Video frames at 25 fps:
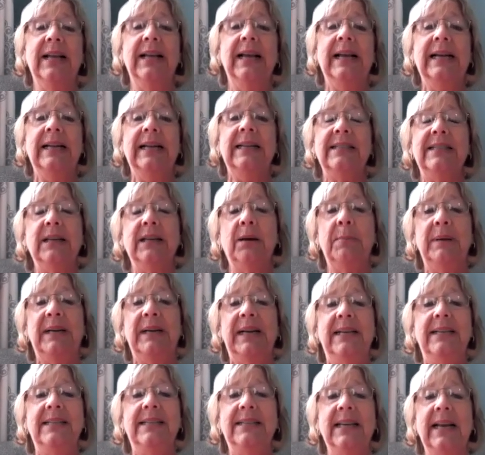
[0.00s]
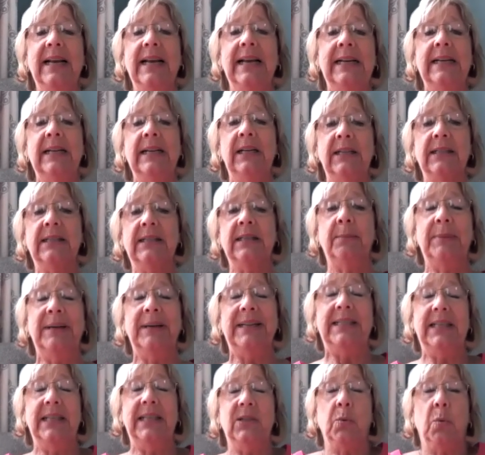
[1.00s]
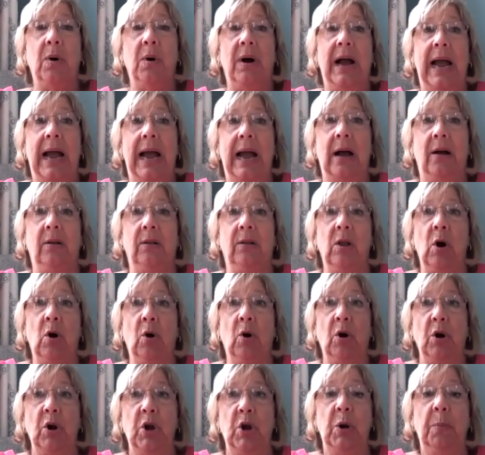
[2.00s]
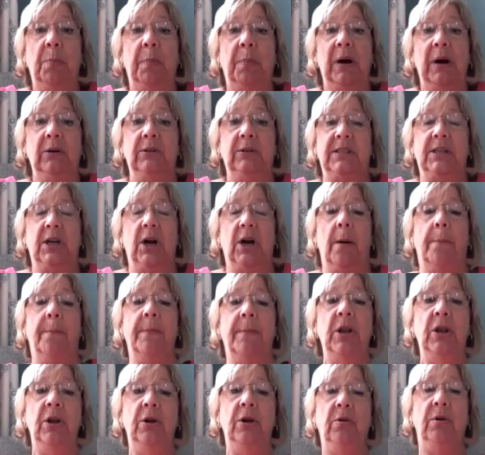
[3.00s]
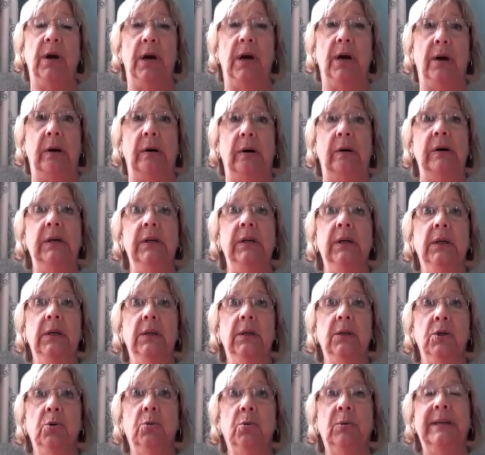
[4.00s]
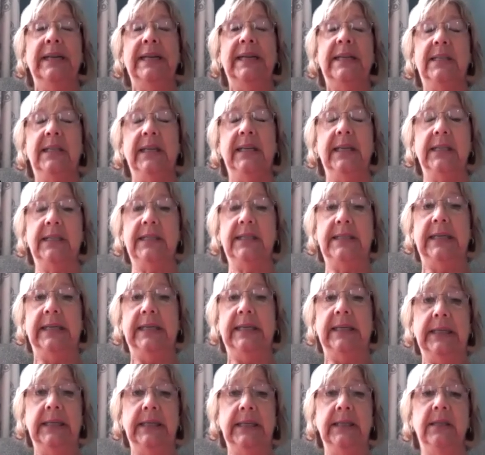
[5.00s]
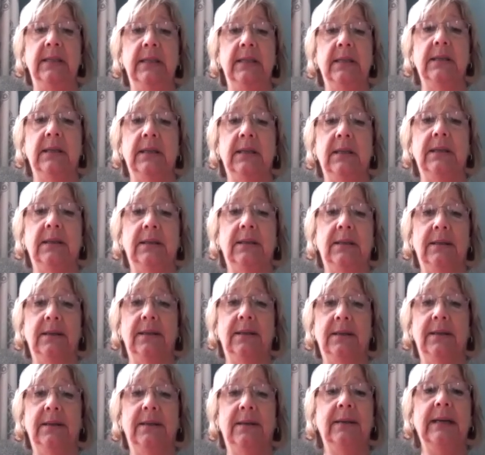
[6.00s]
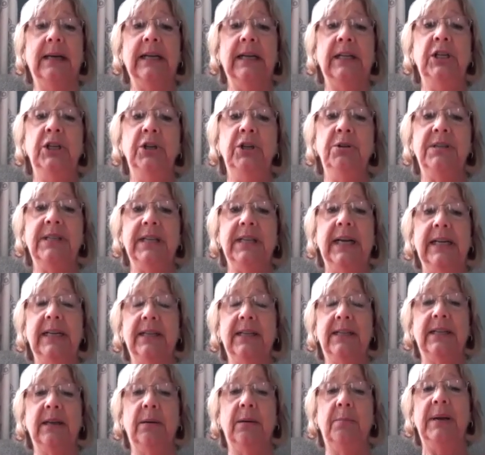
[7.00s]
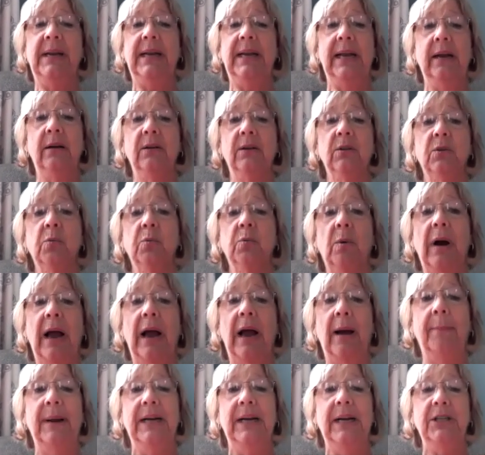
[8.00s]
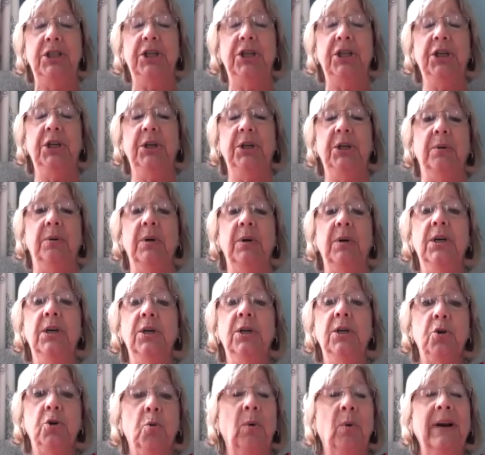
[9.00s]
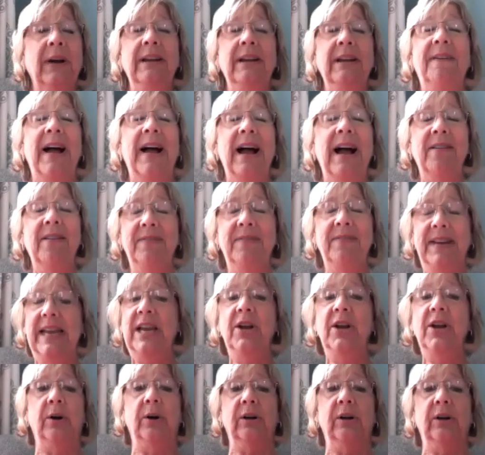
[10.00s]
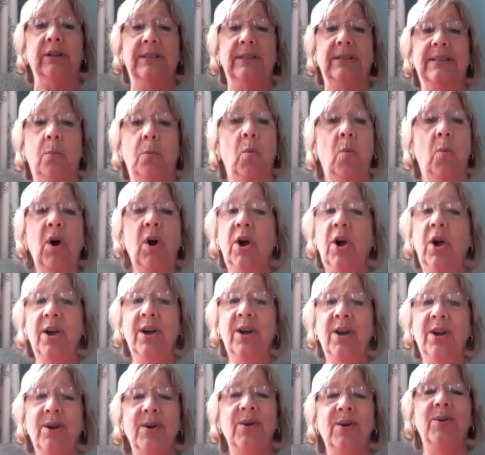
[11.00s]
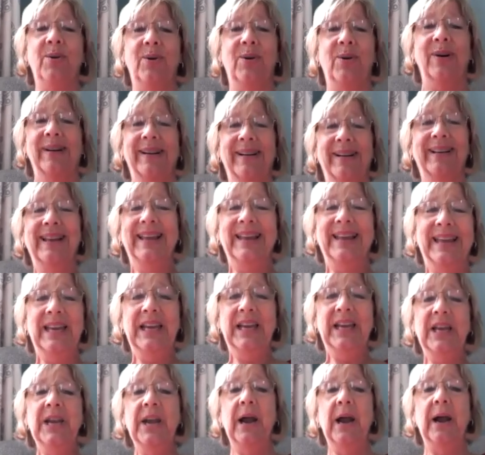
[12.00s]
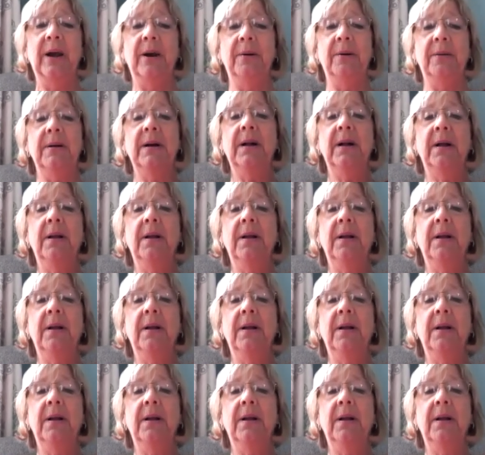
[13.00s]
and somebody says, well, how long are you post-op? And you go, 26 days. And you say to somebody else, well, how about you? 25 years. Woohoo!